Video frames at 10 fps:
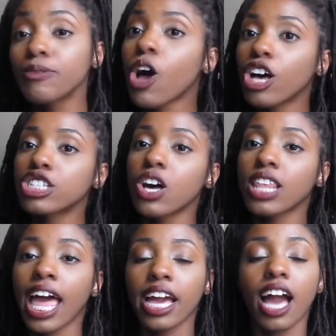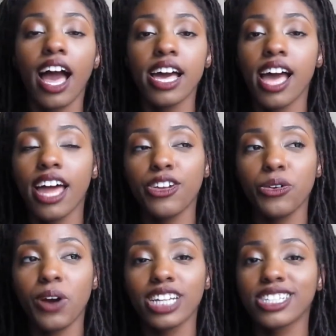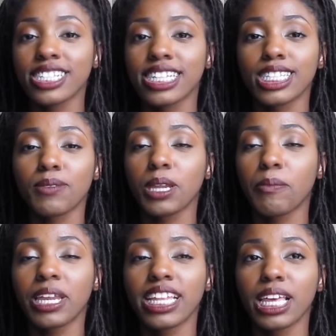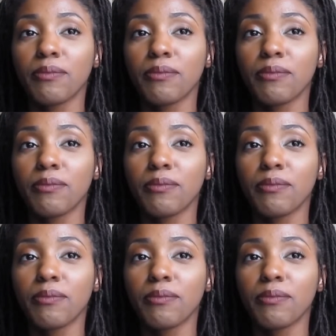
But also, like, I, I knew I should have said something immediately.